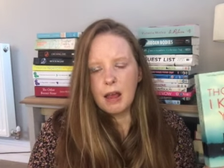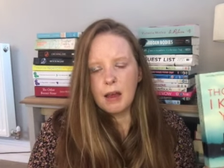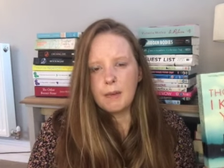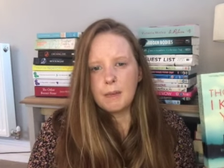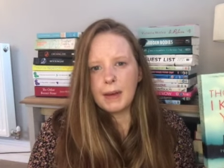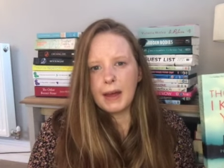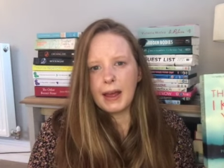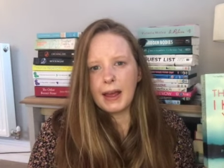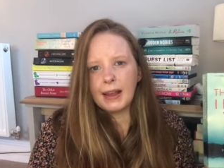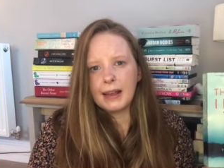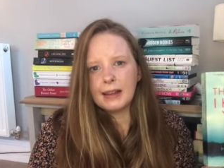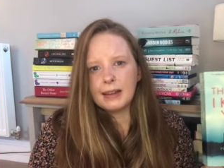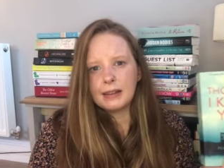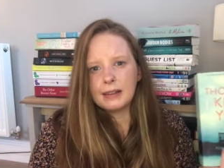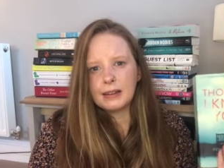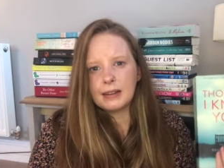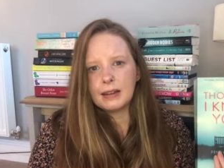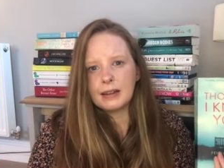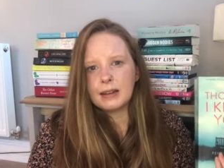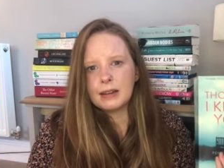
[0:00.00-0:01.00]
But it's
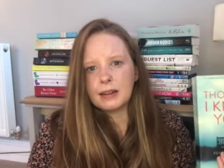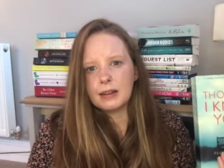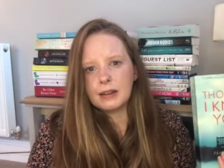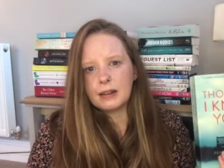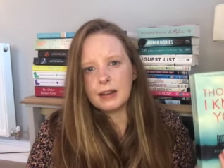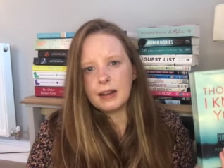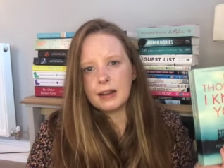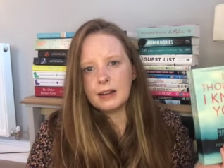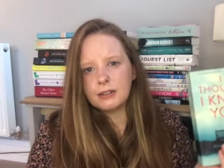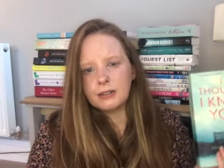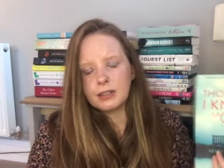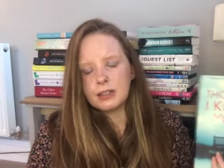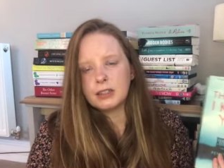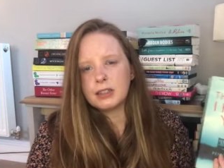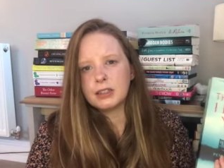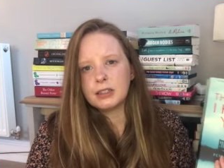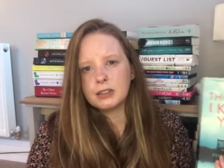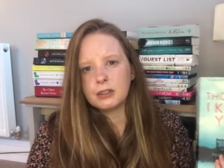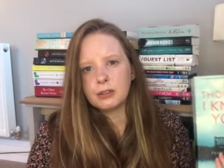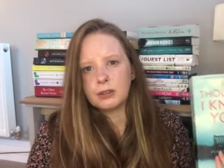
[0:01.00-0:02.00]
an
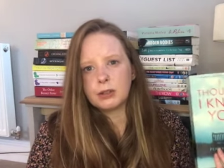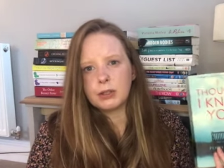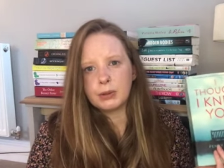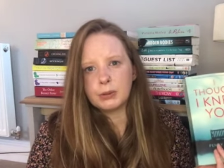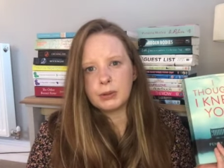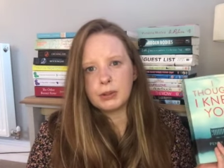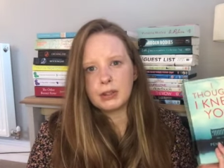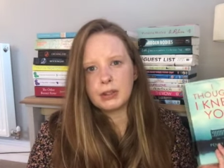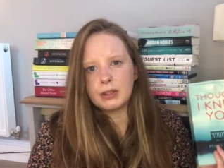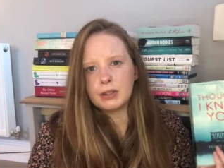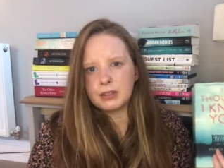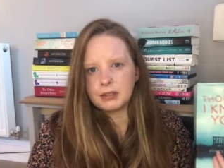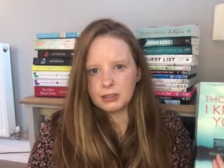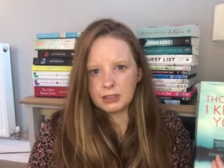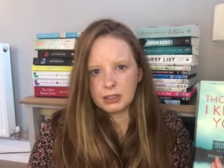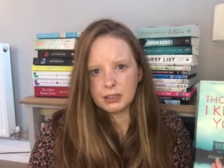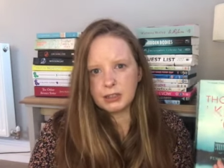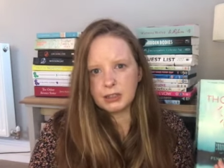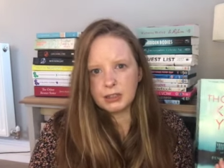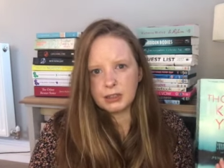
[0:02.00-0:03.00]
interesting story with an
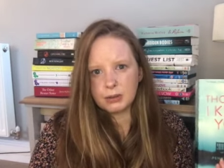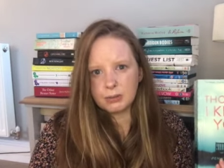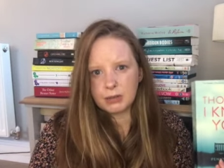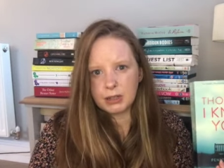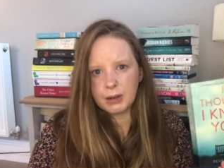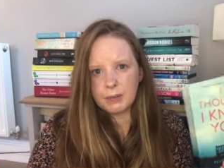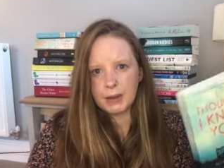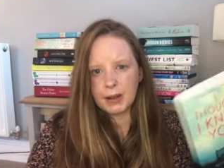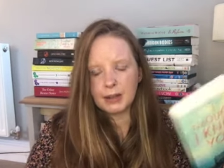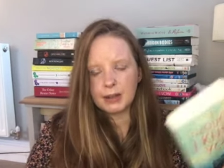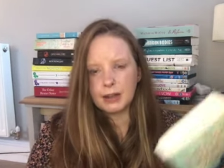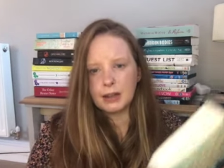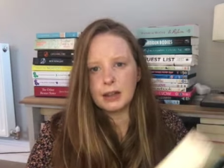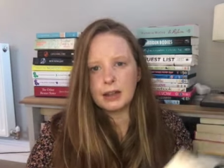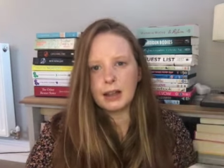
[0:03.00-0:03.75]
interesting subject matter